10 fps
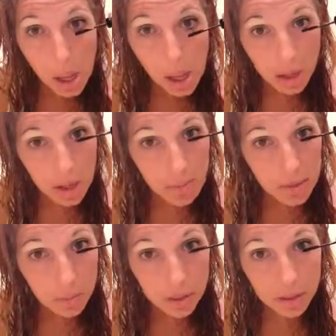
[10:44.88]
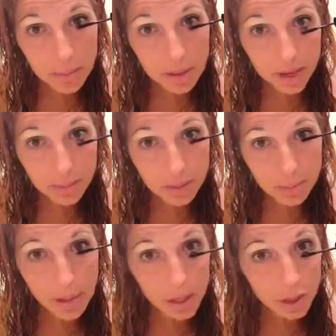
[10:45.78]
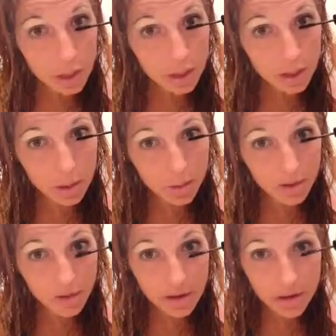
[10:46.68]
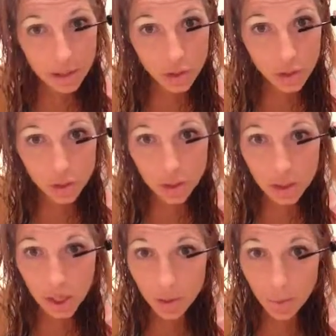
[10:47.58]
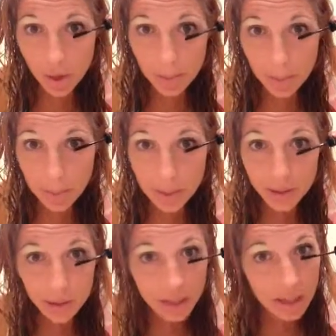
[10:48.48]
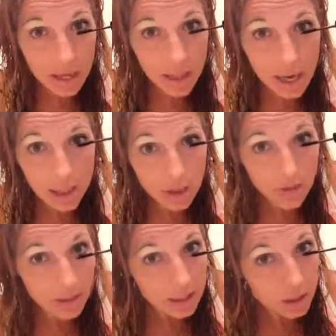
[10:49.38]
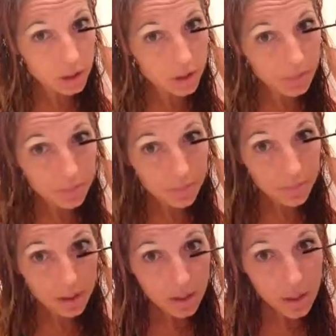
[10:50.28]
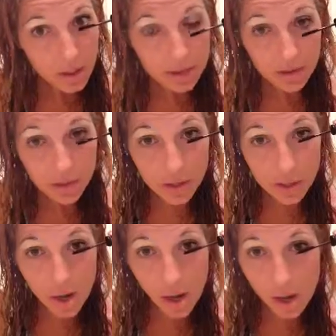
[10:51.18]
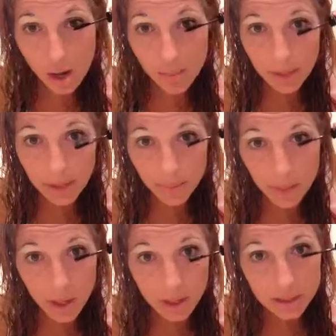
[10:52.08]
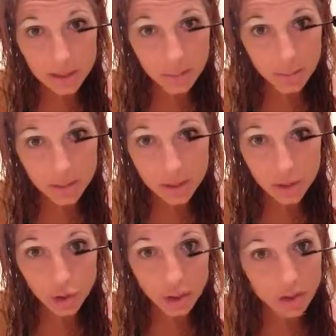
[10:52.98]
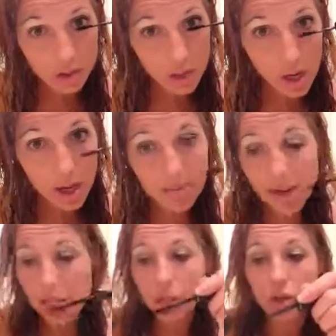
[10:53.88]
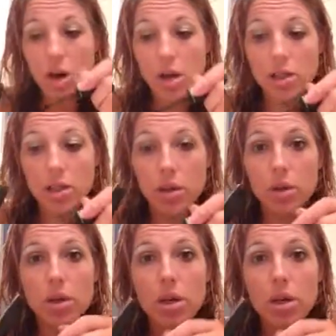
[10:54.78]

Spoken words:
I'll come in with a makeup sponge and a little bit of foundation and just kind of wipe up underneath that lash if I need to. I'm definitely not a makeup artist, and precision is not my strong suit.